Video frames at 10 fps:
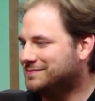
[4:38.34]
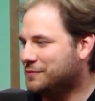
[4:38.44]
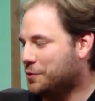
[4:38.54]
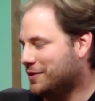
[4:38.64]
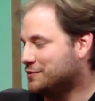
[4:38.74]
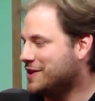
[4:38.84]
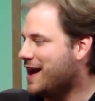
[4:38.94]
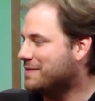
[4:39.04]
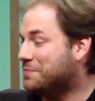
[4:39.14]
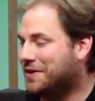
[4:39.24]
Well, there's
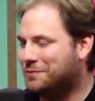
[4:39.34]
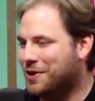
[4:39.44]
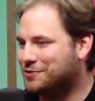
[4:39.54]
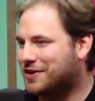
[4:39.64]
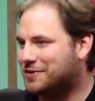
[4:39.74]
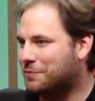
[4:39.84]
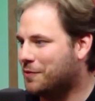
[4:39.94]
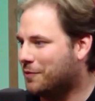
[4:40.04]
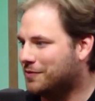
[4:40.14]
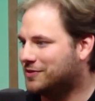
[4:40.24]
that. But we also got to the
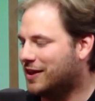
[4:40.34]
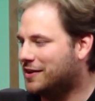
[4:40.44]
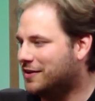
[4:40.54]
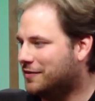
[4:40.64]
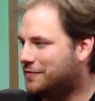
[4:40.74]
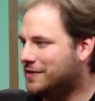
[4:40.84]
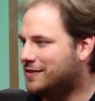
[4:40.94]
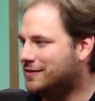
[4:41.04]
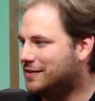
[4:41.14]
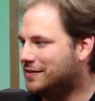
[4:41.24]
point where it was late enough
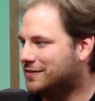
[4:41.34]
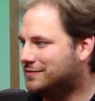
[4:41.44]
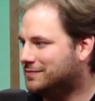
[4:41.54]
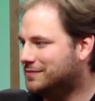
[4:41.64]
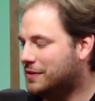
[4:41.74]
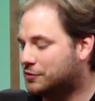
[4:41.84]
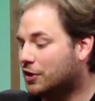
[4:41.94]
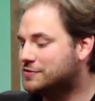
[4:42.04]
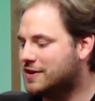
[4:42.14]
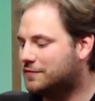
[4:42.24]
it was
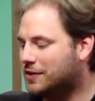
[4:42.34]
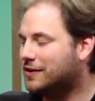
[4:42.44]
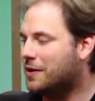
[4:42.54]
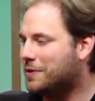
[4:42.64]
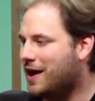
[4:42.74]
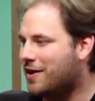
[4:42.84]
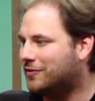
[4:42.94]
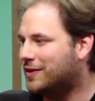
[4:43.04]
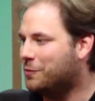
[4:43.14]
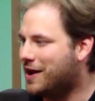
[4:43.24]
close enough to it coming
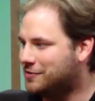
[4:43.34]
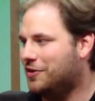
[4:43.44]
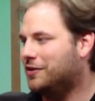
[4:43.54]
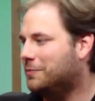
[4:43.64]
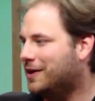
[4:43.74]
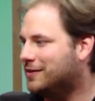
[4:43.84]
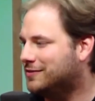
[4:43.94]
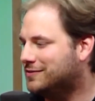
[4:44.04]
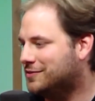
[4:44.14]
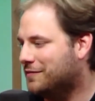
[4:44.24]
out, and we hadn't talked about it.
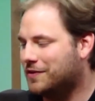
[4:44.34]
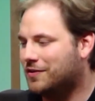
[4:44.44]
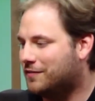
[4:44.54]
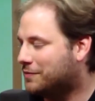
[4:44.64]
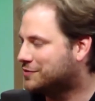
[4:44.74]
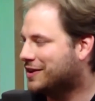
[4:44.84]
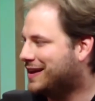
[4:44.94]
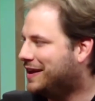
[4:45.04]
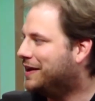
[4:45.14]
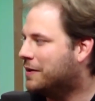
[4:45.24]
So I figured if I was going to
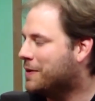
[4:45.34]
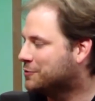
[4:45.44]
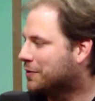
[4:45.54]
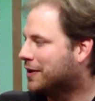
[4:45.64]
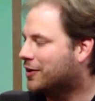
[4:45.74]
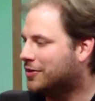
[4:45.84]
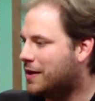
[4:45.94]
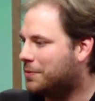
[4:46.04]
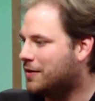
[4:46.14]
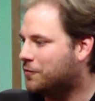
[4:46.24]
get it, I might as well get it on
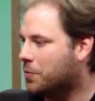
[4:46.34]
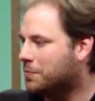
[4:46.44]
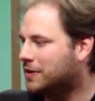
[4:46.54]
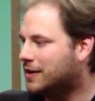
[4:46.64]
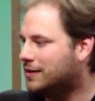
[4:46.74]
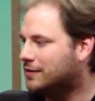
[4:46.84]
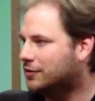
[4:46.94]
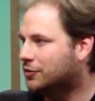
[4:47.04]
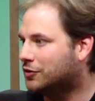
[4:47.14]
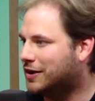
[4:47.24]
that platform and get it
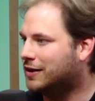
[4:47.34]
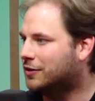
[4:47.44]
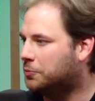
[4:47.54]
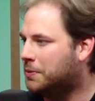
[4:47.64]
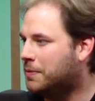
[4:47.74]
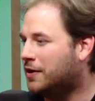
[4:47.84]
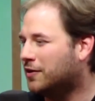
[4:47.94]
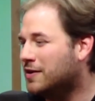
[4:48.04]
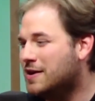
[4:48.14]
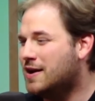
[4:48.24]
looking a little bit
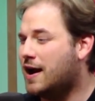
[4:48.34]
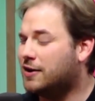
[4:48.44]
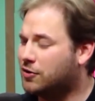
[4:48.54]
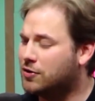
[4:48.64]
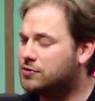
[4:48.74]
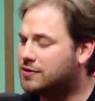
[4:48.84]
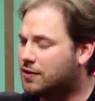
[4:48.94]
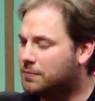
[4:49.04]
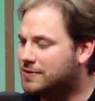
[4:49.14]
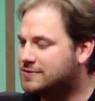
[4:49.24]
better. I'd heard that
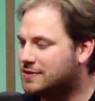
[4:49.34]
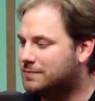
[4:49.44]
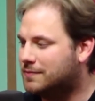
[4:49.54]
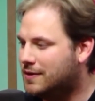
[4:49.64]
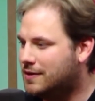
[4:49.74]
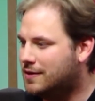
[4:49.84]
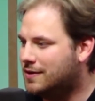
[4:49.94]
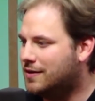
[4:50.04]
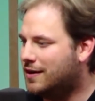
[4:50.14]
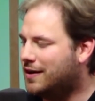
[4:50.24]
there had been some...
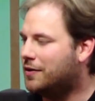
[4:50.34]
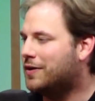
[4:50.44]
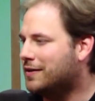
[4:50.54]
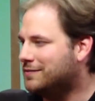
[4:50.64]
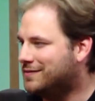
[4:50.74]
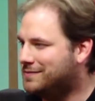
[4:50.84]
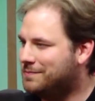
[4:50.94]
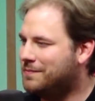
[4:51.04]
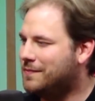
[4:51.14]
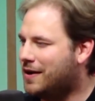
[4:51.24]
Okay,
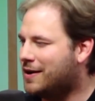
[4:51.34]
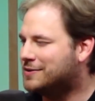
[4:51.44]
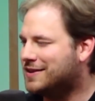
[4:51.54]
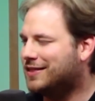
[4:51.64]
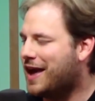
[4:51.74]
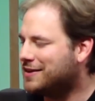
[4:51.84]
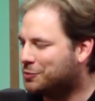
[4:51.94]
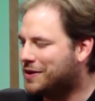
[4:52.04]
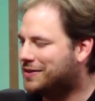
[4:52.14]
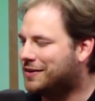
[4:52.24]
I said last
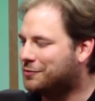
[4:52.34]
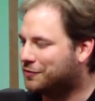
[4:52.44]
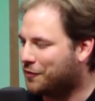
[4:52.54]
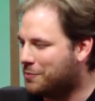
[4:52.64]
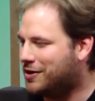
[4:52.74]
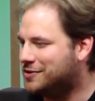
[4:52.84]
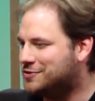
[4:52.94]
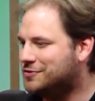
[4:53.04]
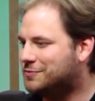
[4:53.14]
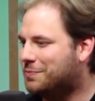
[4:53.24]
week that it was frame rate
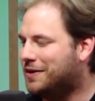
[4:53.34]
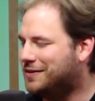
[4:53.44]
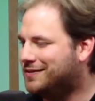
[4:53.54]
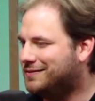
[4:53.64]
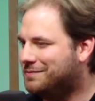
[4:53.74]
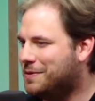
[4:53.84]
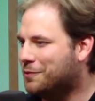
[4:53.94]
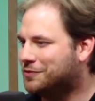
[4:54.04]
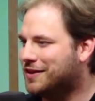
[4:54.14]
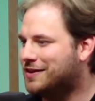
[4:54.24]
issues, but
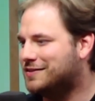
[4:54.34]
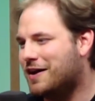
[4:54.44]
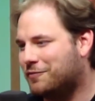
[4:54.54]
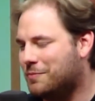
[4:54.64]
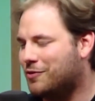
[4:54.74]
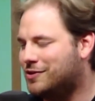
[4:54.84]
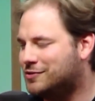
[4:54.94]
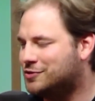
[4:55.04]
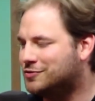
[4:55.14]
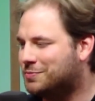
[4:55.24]
people said it's not frame rate
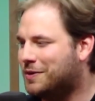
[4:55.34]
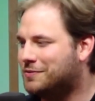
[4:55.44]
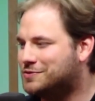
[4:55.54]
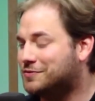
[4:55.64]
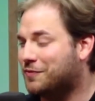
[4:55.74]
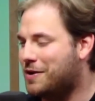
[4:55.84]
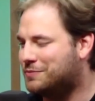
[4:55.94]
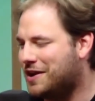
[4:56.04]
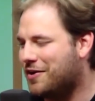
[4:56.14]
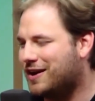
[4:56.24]
issues, but it was just frame
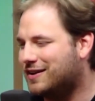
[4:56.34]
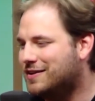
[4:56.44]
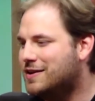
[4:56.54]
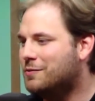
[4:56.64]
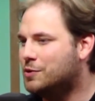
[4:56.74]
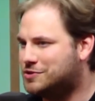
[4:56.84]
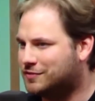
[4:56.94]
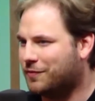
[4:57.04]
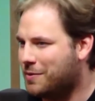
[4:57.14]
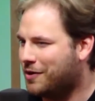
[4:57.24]
tearing, which is
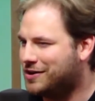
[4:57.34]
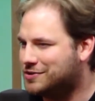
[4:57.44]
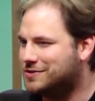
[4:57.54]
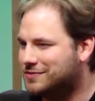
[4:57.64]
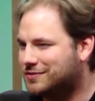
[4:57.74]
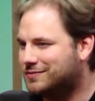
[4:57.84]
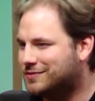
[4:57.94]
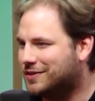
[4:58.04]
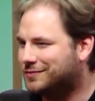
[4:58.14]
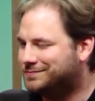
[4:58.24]
frame rate issues.
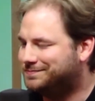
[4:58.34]
So,